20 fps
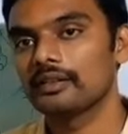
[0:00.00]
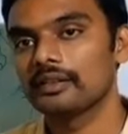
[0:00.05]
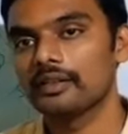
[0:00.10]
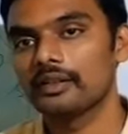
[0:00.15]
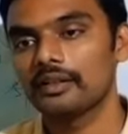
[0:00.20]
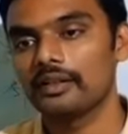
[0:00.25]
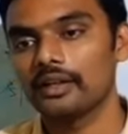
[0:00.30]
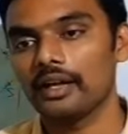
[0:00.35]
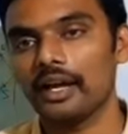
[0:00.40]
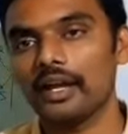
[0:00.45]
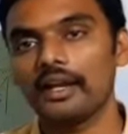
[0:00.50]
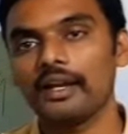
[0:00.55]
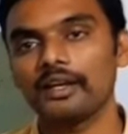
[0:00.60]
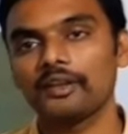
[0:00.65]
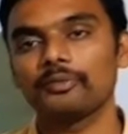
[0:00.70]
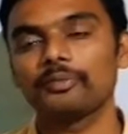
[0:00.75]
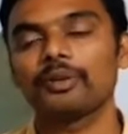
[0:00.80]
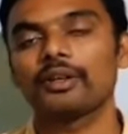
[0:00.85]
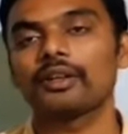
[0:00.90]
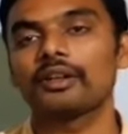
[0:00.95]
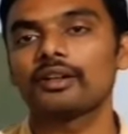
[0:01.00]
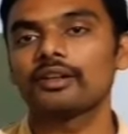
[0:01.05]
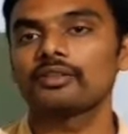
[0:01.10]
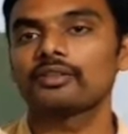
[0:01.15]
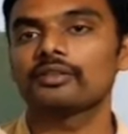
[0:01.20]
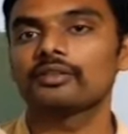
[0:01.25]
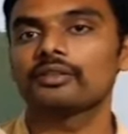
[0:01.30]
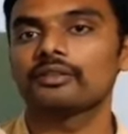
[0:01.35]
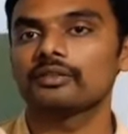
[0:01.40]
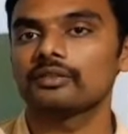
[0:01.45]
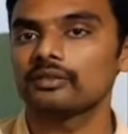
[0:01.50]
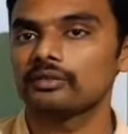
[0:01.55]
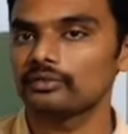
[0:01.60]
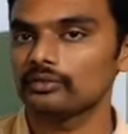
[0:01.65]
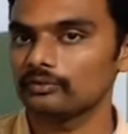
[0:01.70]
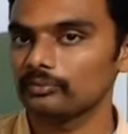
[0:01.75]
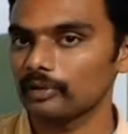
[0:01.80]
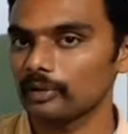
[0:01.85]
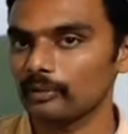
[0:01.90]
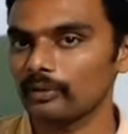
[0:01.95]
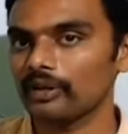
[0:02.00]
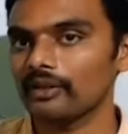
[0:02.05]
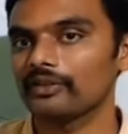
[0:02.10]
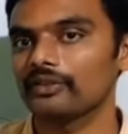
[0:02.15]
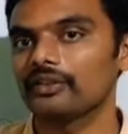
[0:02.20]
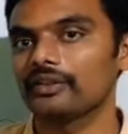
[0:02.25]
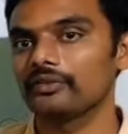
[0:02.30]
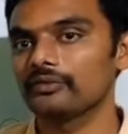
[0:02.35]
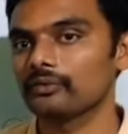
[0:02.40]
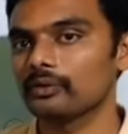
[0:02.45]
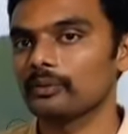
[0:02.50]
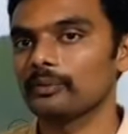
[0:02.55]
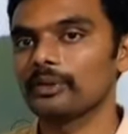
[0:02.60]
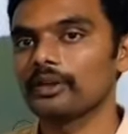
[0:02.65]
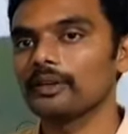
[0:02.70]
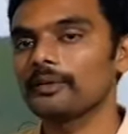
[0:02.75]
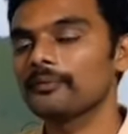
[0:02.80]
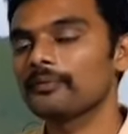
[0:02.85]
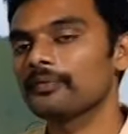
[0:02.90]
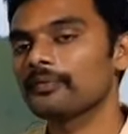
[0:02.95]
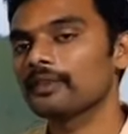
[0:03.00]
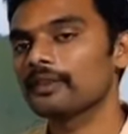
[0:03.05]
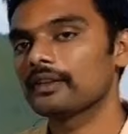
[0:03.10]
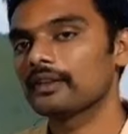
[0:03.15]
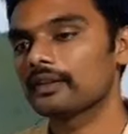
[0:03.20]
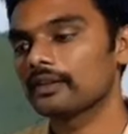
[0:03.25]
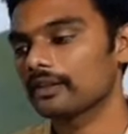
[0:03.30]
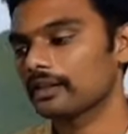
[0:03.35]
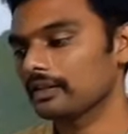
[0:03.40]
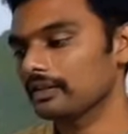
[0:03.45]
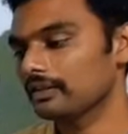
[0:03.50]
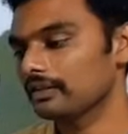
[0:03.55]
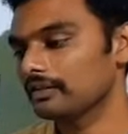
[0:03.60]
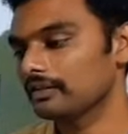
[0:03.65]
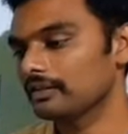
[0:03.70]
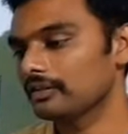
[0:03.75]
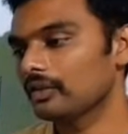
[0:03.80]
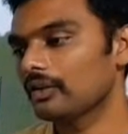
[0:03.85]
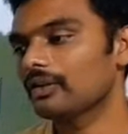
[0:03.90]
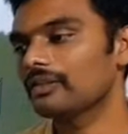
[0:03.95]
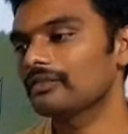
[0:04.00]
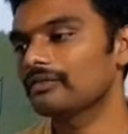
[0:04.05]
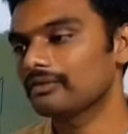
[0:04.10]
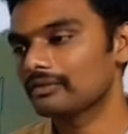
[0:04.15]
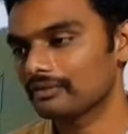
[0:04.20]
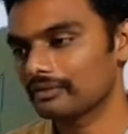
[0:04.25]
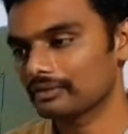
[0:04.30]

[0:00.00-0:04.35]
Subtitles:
I expect is you memorize this formula. Okay, not